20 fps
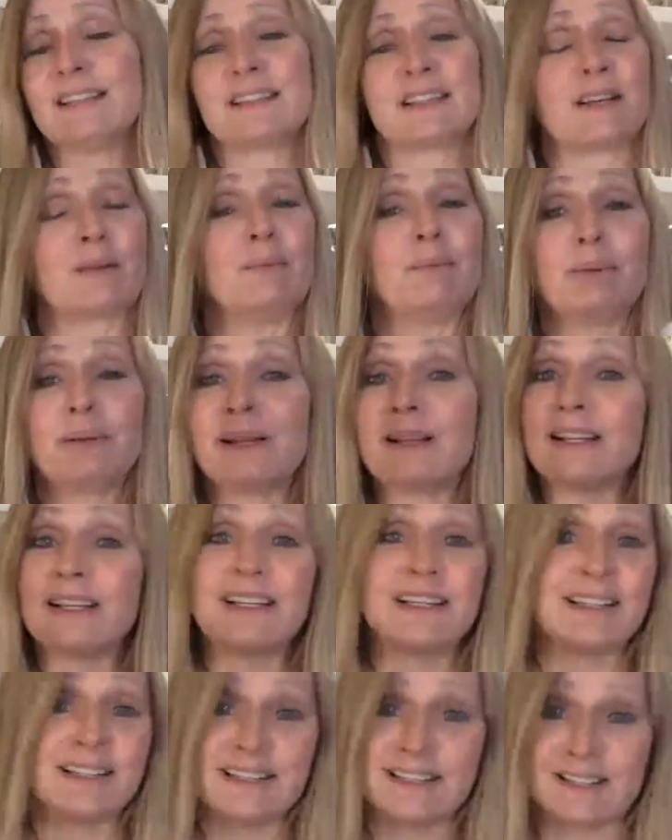A
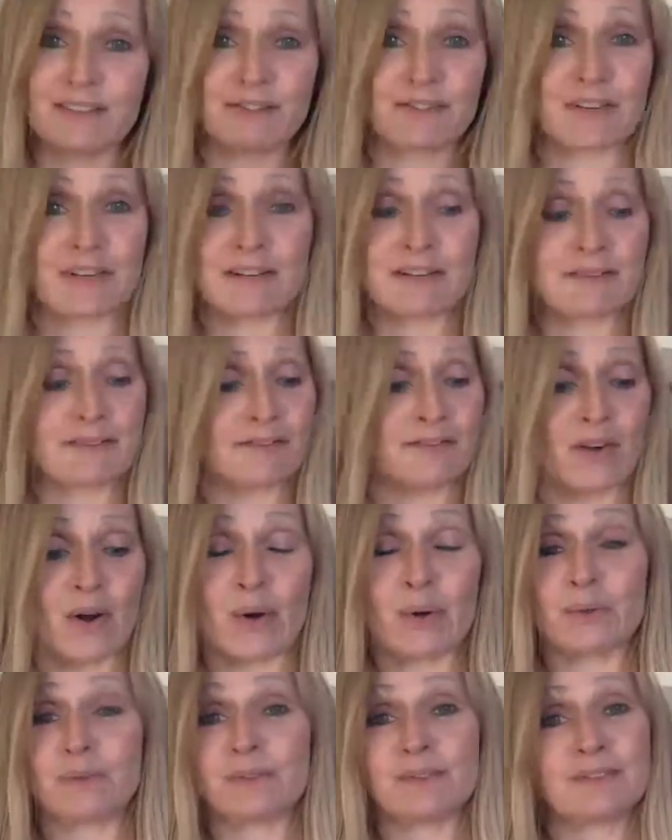completely different
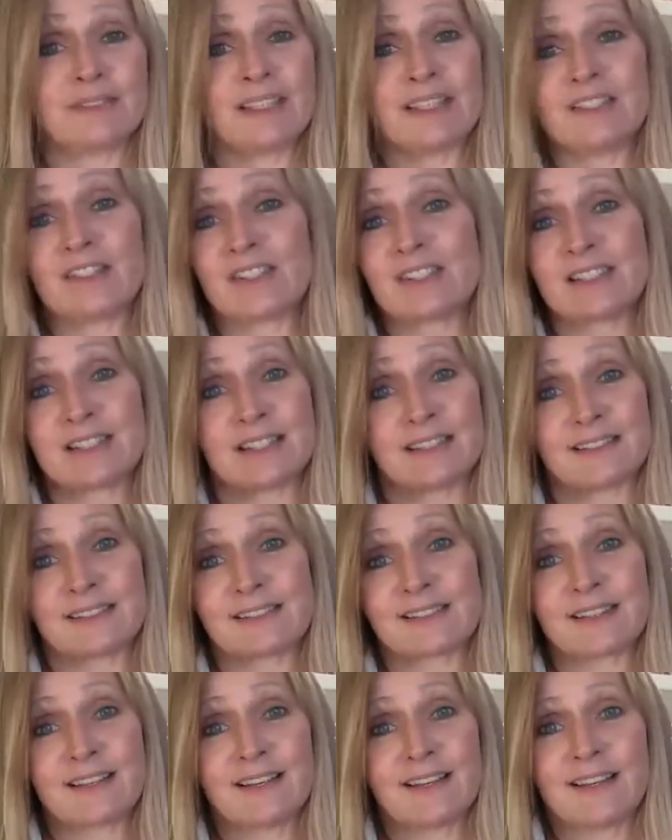phone. It just is.